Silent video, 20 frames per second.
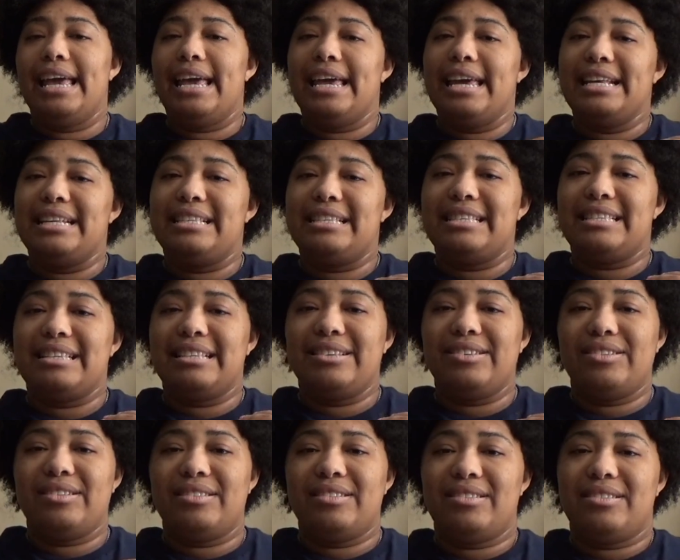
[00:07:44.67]
It's
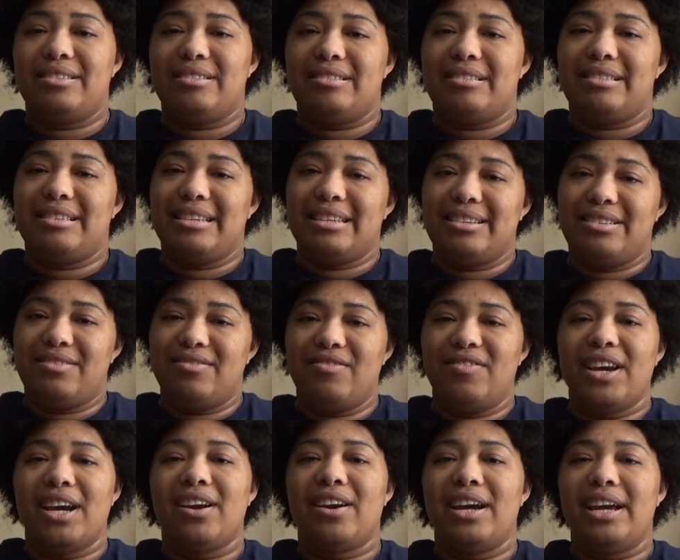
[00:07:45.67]

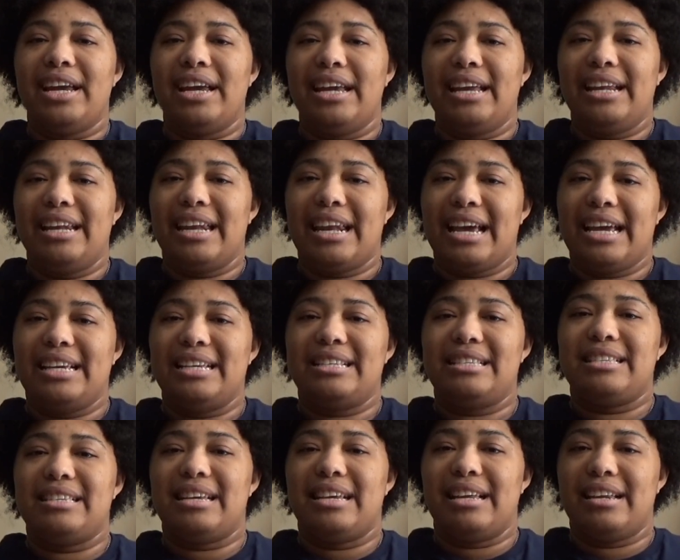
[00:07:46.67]
very
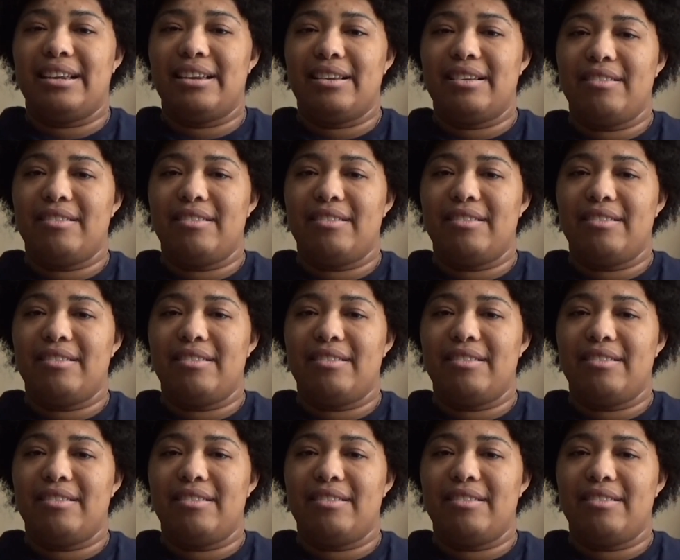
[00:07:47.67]
nice and